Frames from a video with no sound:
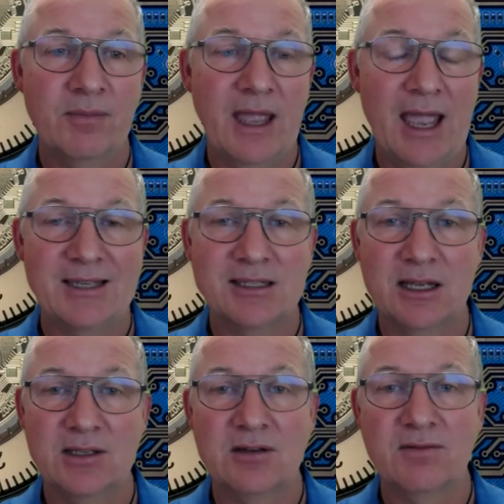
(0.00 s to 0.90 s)

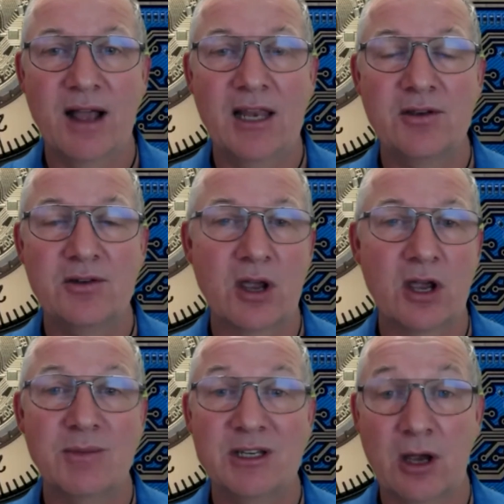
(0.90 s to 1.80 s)
assets and values
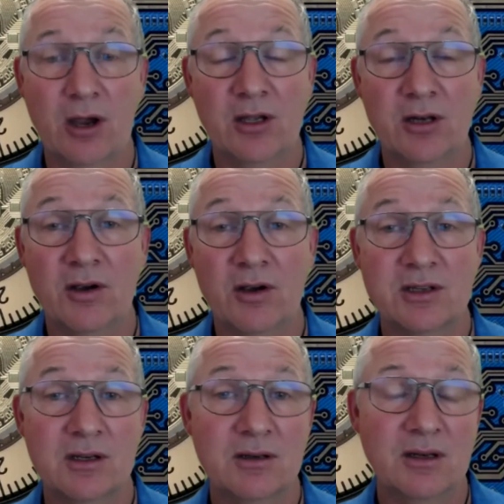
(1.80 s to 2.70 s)
going to be tokenized
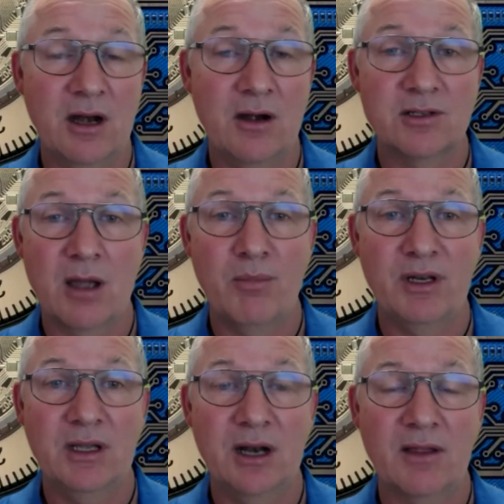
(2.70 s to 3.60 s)
in Darren's
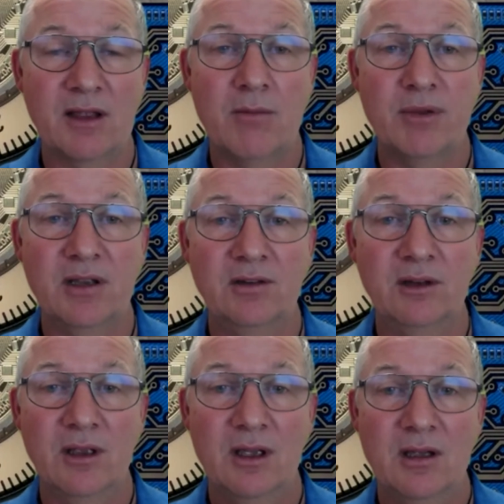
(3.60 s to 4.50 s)
company and other
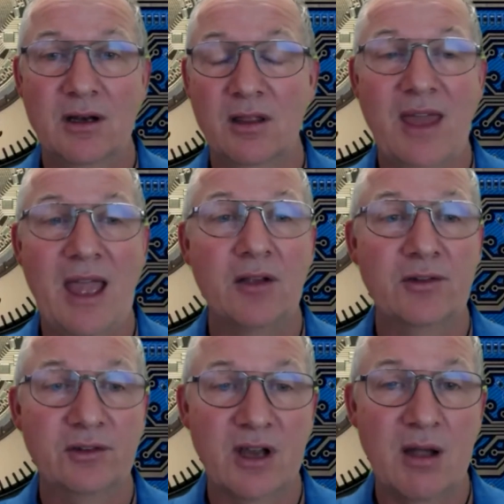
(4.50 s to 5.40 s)
companies, you know,
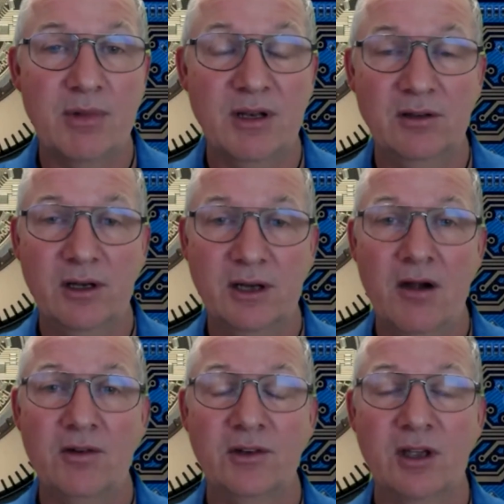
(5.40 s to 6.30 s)
thousands of companies like
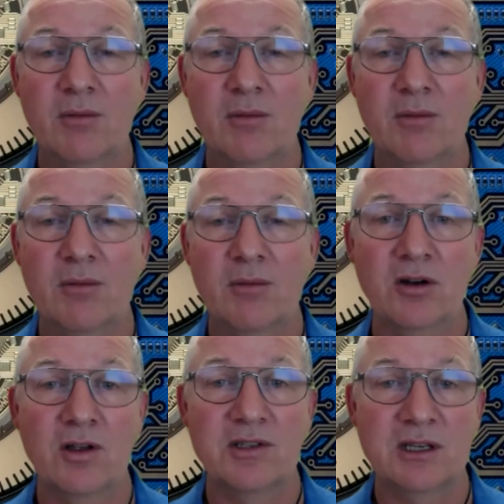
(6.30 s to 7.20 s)
Darren's are going to be
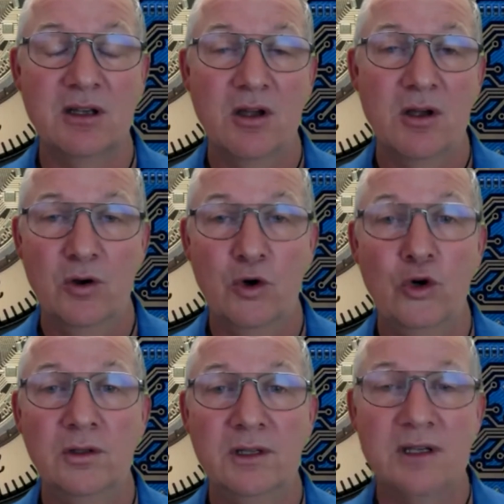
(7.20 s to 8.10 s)
tokenizing
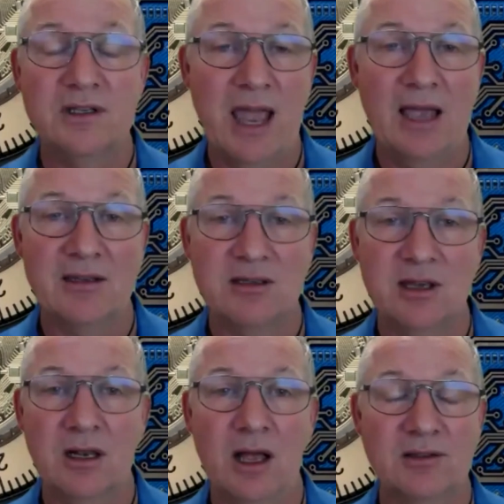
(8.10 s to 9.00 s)
all these
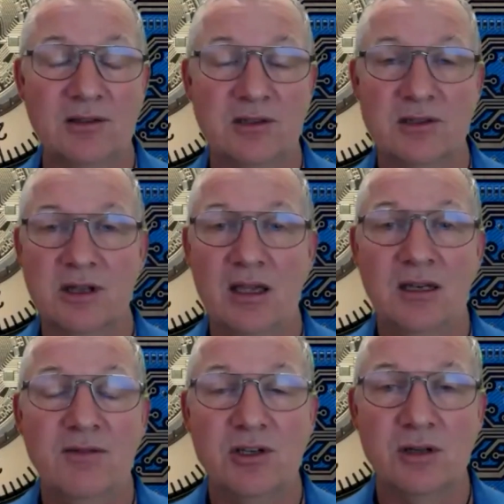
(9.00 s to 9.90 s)
asset classes and
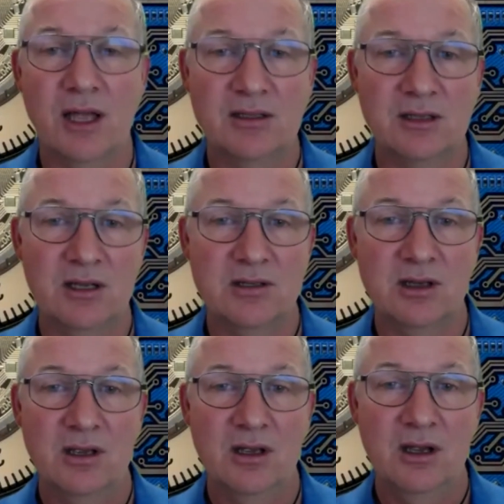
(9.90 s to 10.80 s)
individual assets
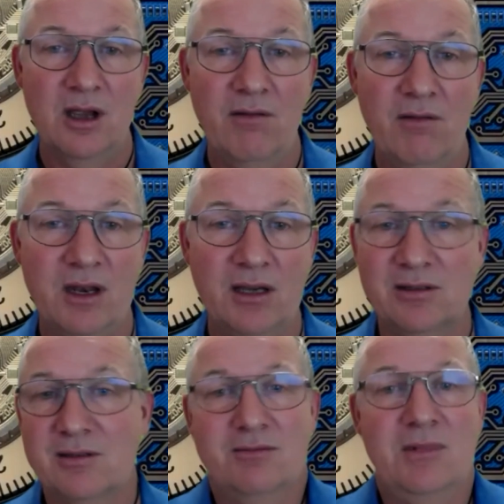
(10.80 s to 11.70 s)
over the
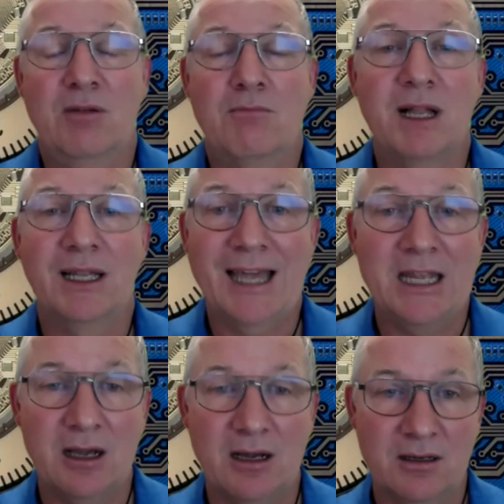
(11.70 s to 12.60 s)
next, you know,
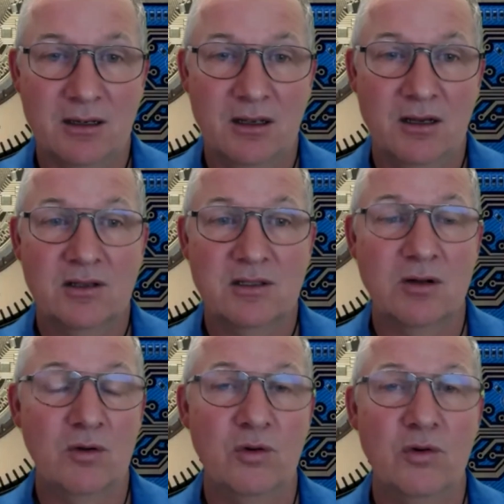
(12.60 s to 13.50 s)
millennia, because
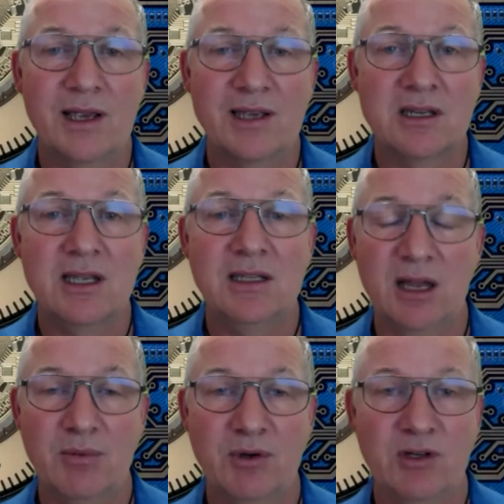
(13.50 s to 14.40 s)
they'll always need
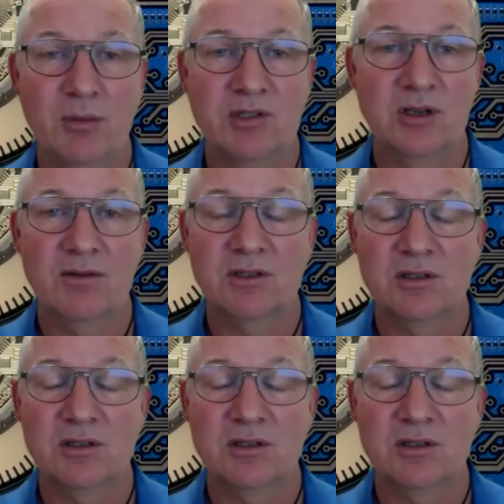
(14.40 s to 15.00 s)
that type of service